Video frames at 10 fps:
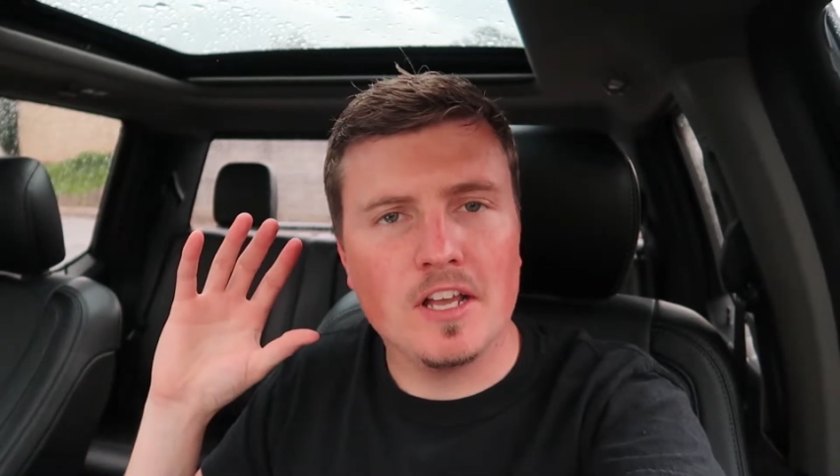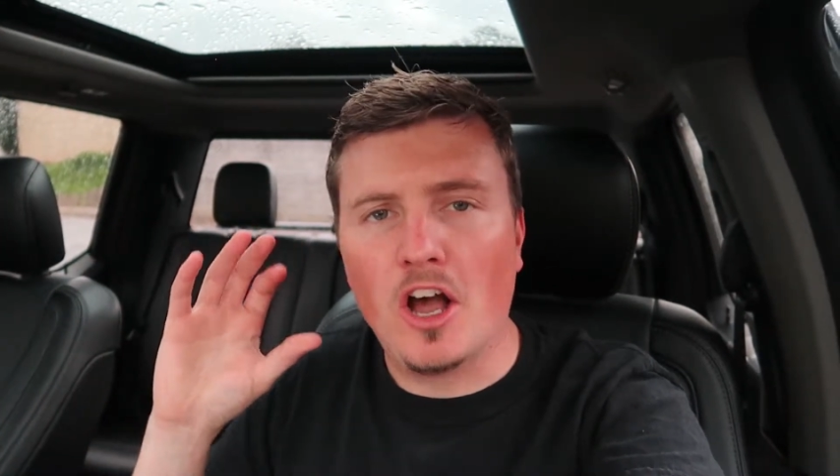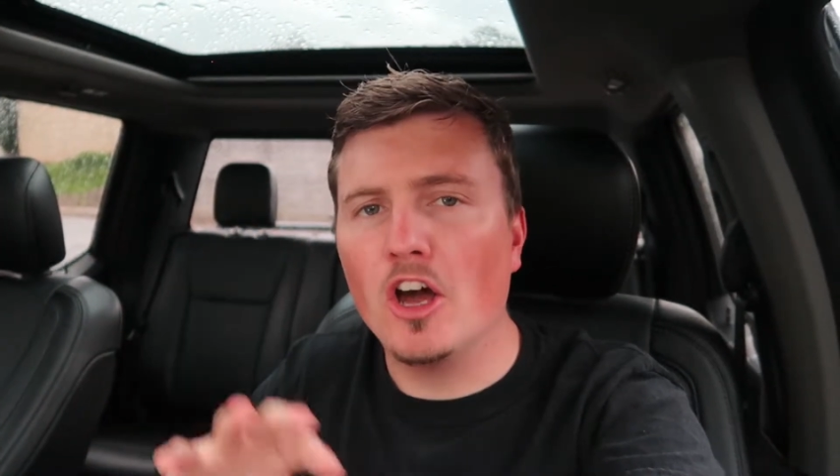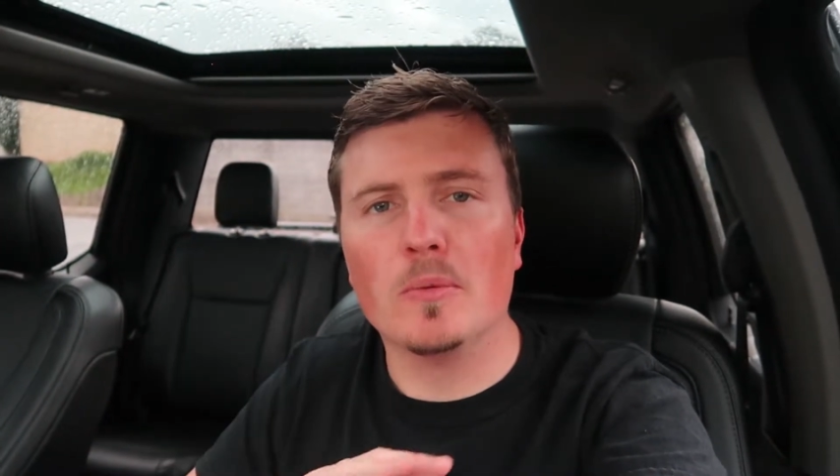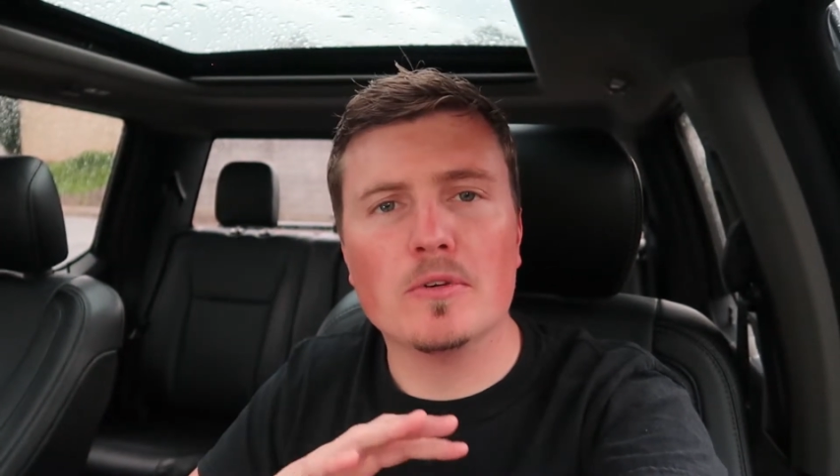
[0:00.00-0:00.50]

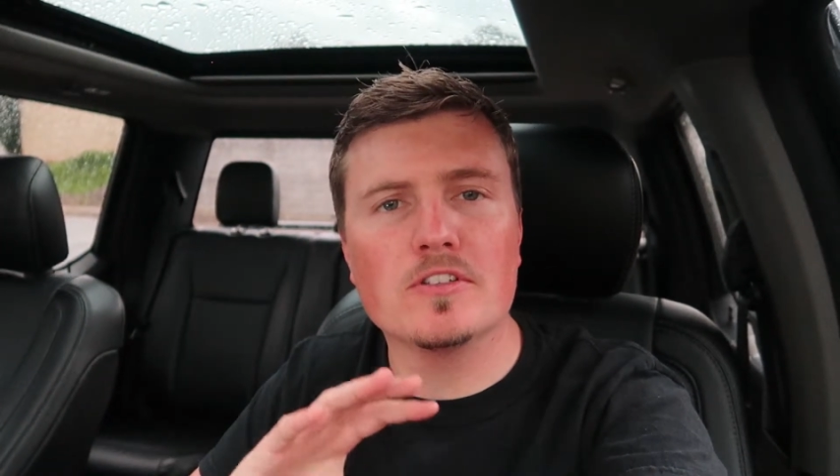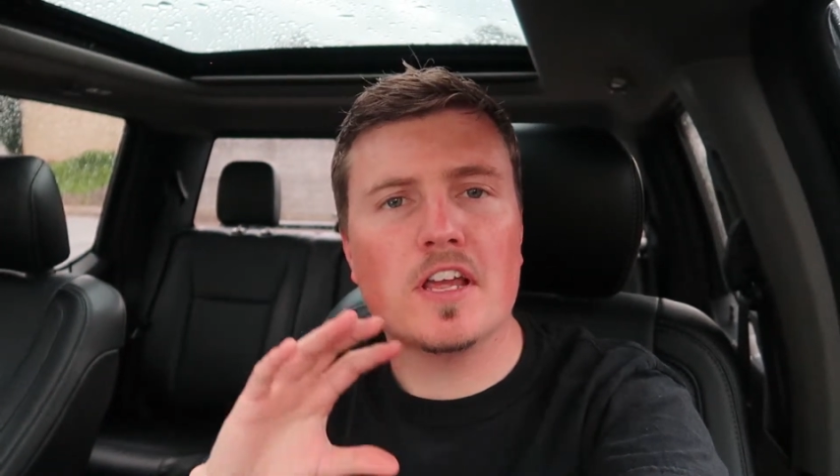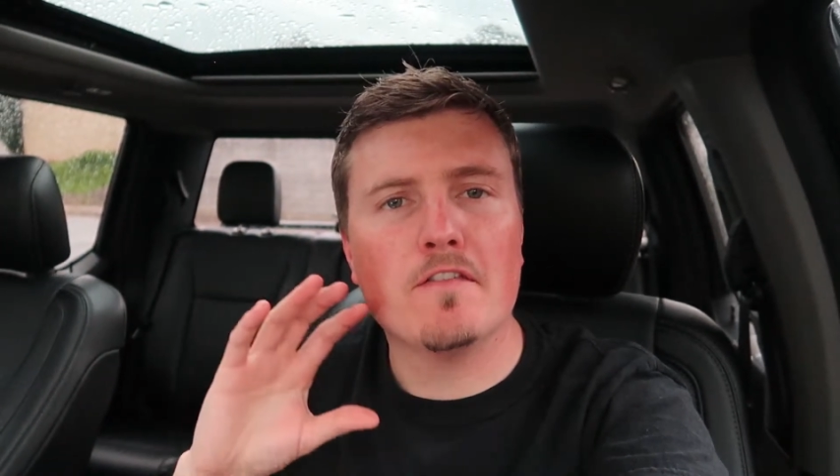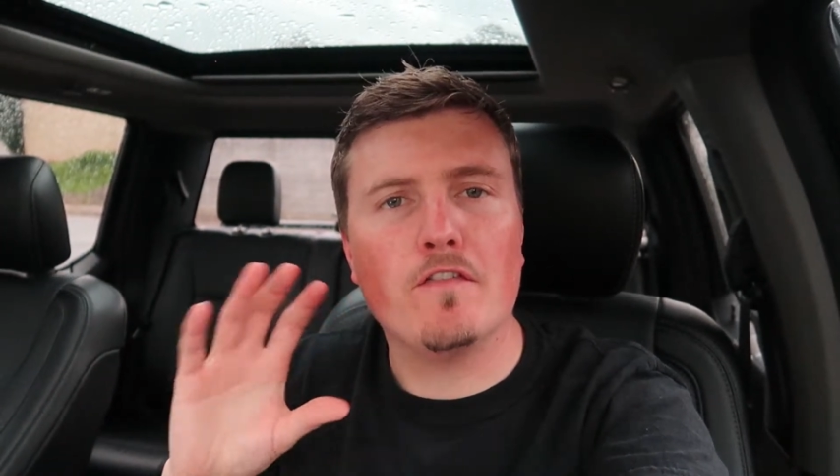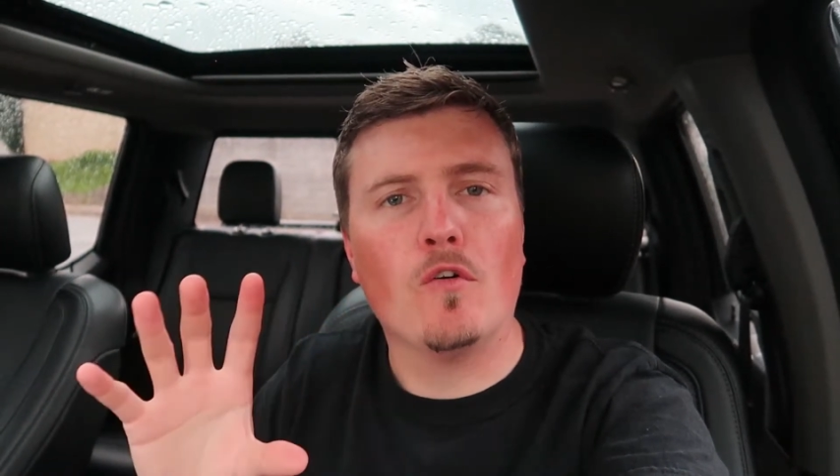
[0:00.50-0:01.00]

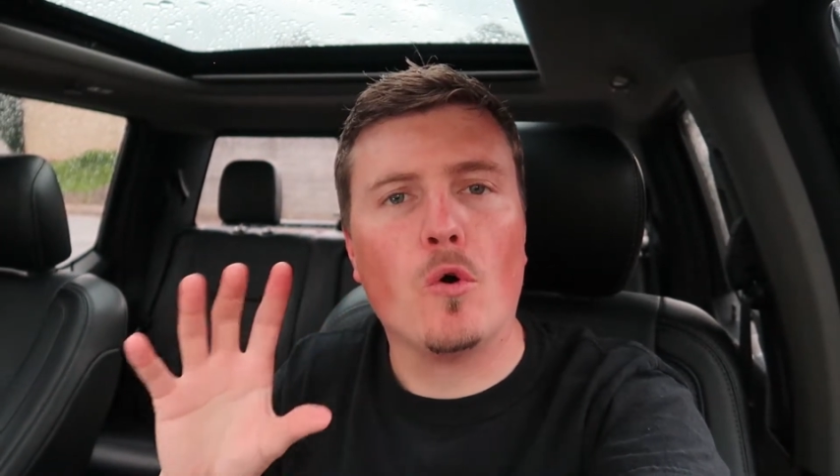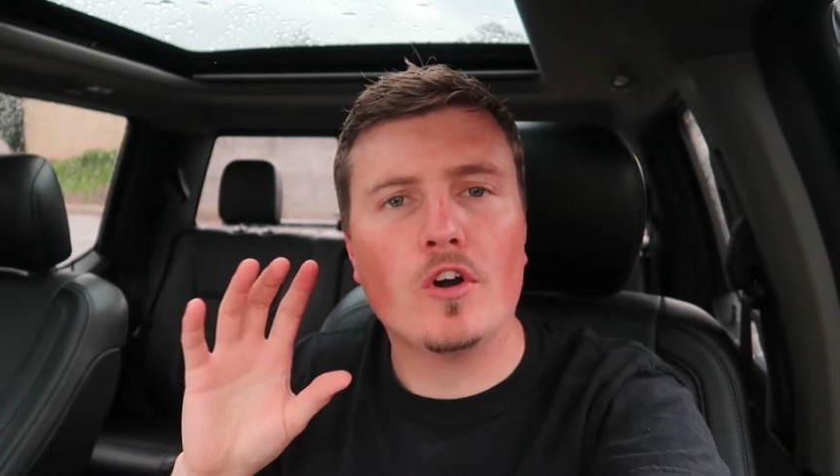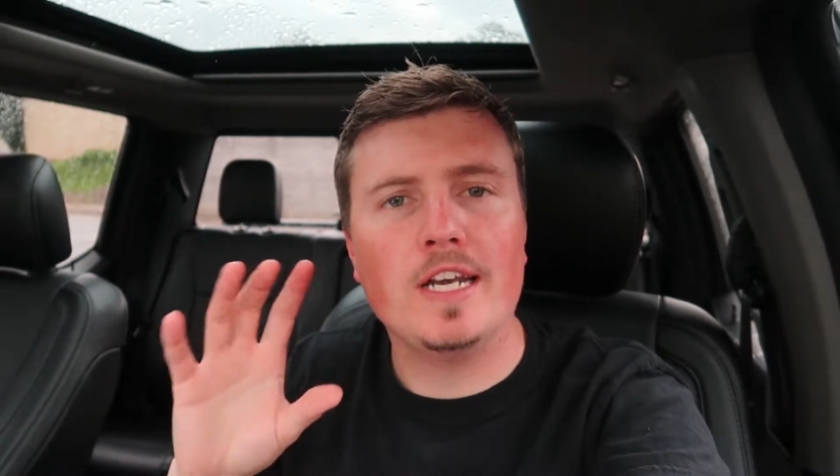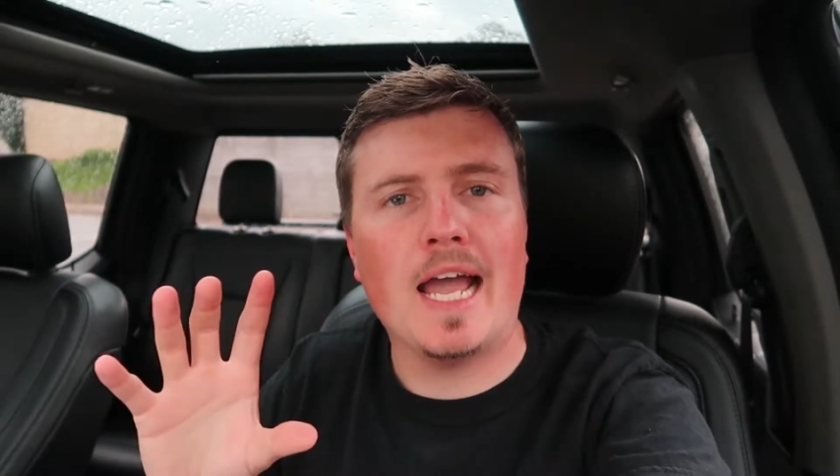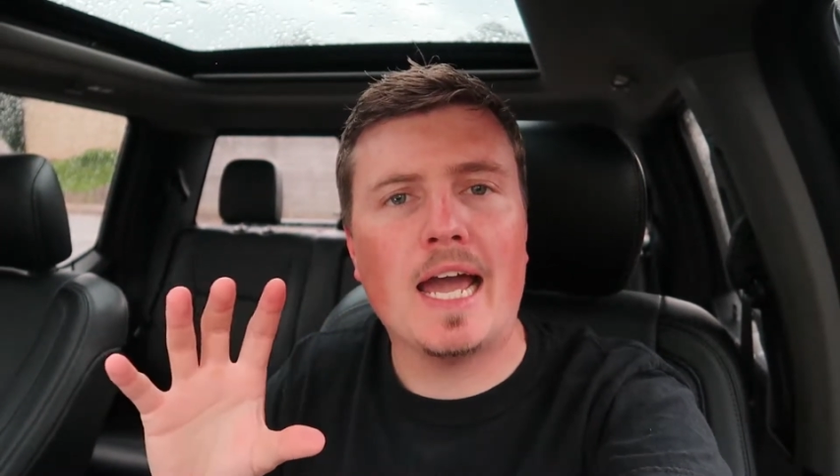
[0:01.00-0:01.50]
100%
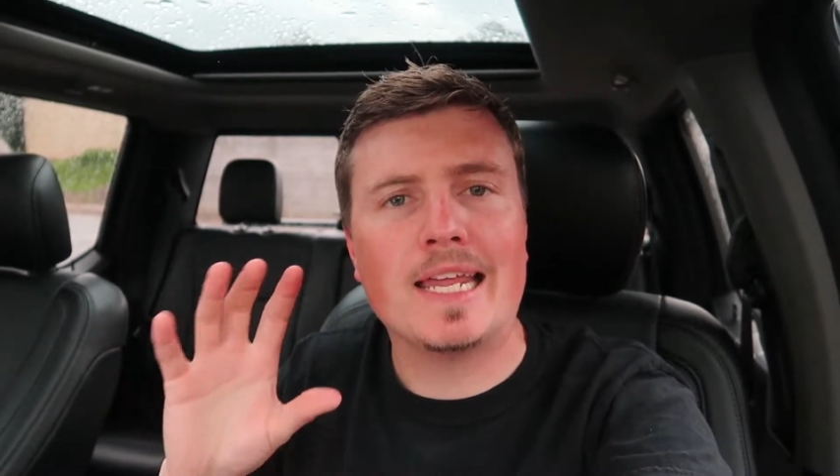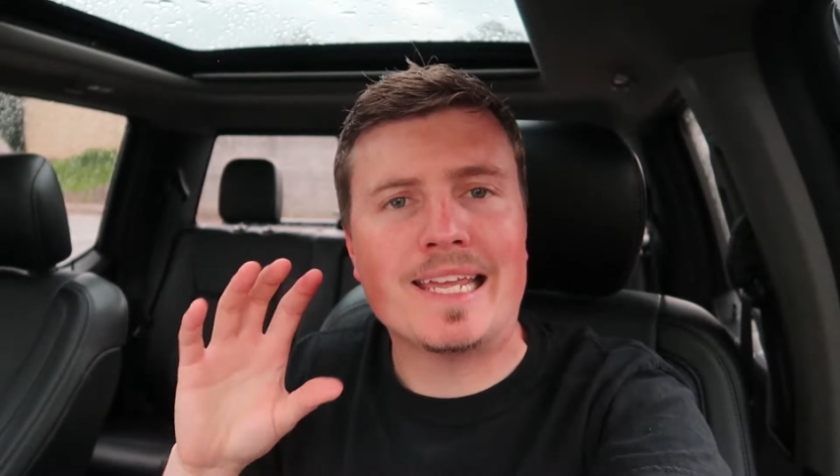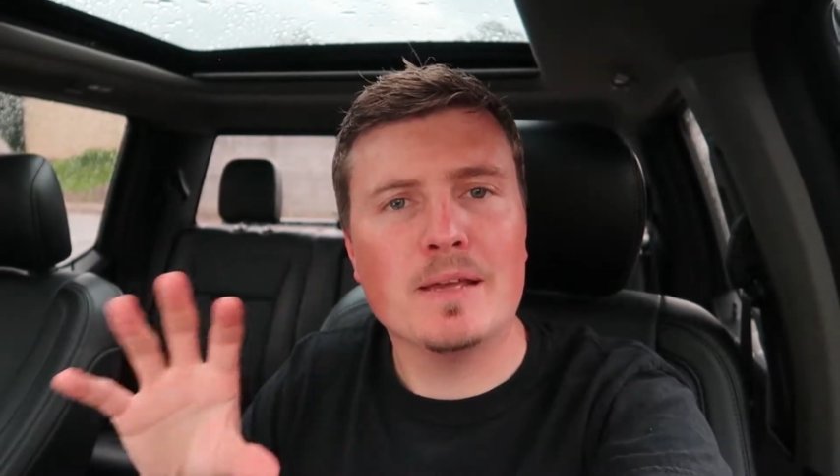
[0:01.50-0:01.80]
Ford data